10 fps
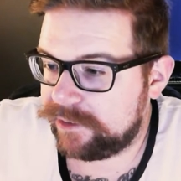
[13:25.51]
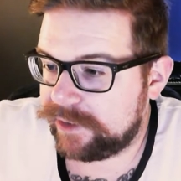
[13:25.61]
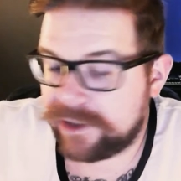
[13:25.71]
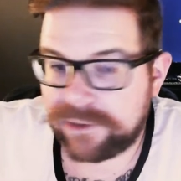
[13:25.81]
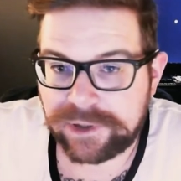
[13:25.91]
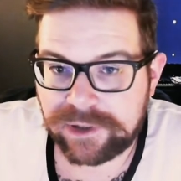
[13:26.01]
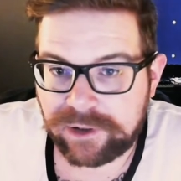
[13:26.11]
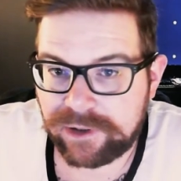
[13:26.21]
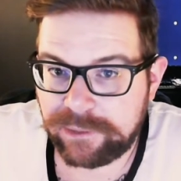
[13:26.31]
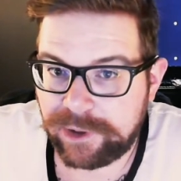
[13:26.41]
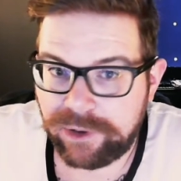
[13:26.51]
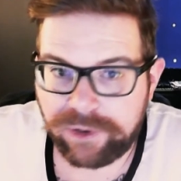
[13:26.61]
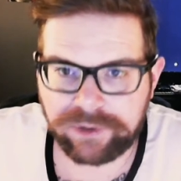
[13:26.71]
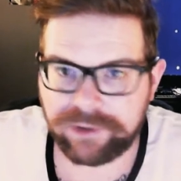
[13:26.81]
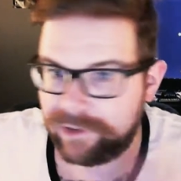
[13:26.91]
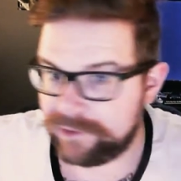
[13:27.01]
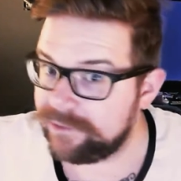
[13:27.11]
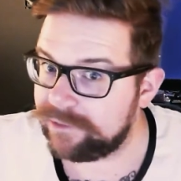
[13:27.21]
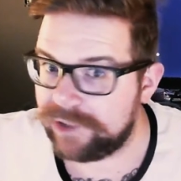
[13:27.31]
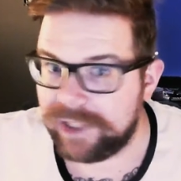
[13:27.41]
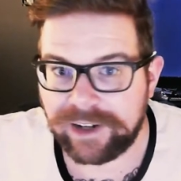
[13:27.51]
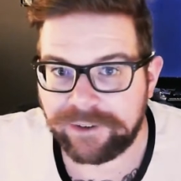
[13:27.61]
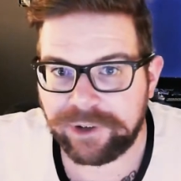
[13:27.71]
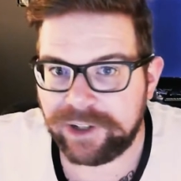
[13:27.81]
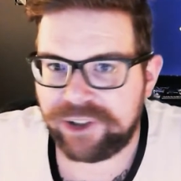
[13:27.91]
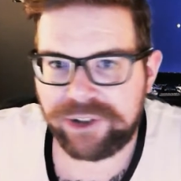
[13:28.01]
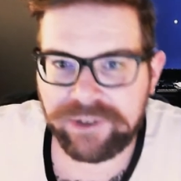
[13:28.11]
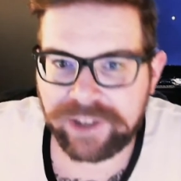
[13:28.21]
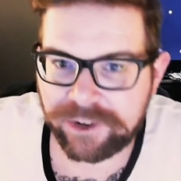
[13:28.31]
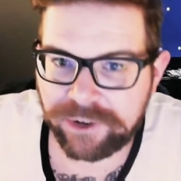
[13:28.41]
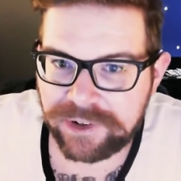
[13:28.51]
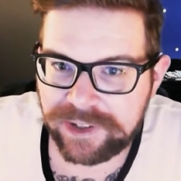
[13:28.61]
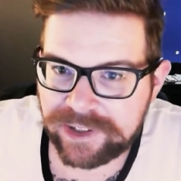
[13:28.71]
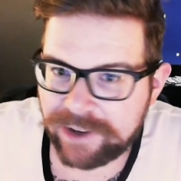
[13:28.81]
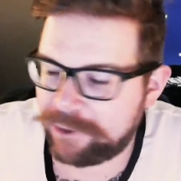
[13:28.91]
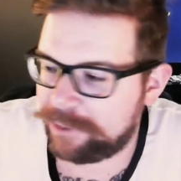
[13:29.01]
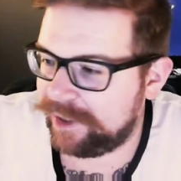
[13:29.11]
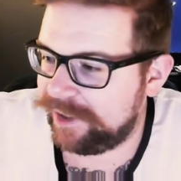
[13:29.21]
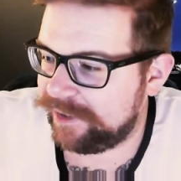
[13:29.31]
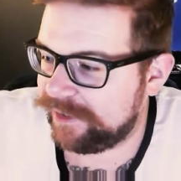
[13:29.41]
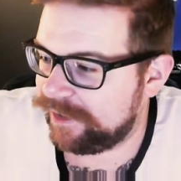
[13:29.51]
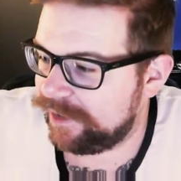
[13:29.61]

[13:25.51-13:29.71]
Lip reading: that's what started my whole get every issue that Grundy's ever been in.